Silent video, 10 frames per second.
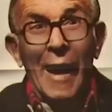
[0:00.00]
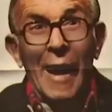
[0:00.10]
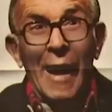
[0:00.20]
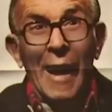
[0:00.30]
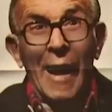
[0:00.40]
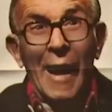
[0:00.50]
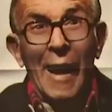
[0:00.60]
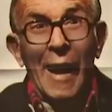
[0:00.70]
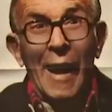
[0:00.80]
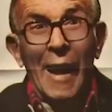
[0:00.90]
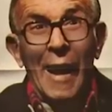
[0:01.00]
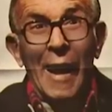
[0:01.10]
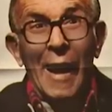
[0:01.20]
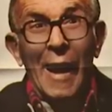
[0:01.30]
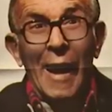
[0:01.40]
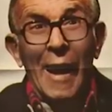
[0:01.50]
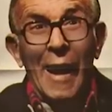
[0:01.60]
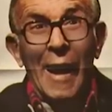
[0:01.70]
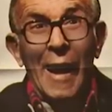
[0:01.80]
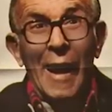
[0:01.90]

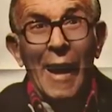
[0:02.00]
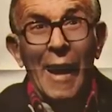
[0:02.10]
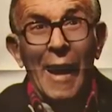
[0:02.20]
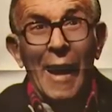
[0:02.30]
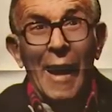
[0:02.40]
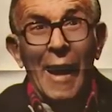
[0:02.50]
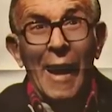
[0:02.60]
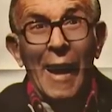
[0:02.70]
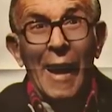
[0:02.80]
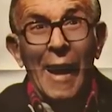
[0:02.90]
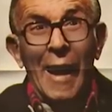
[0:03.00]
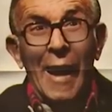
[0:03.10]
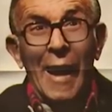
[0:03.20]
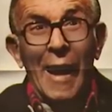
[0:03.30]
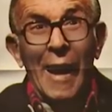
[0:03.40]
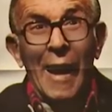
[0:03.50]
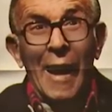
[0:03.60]
This person isn't speaking.